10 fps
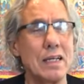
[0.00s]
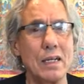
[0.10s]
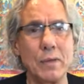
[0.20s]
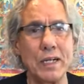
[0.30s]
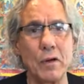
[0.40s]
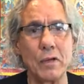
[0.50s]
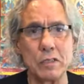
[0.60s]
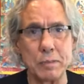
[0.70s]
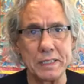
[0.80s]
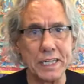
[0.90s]
And we know
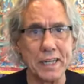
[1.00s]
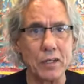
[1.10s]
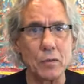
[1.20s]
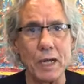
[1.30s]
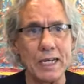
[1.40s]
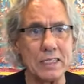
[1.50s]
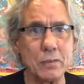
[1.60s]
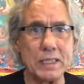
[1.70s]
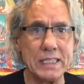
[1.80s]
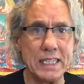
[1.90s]
those particular ways.
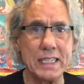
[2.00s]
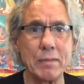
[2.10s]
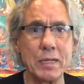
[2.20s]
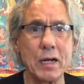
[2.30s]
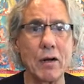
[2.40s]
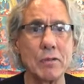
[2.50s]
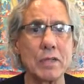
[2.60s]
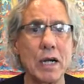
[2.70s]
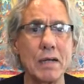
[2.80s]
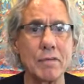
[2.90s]
We see them in our own
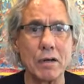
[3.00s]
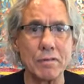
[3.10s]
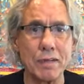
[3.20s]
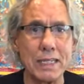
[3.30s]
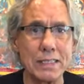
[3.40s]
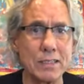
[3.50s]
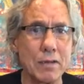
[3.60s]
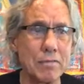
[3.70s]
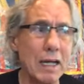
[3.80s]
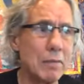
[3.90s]
life, our friends, our
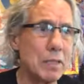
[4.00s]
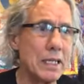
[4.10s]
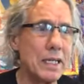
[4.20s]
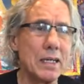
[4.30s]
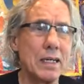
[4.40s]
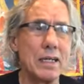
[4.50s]
family,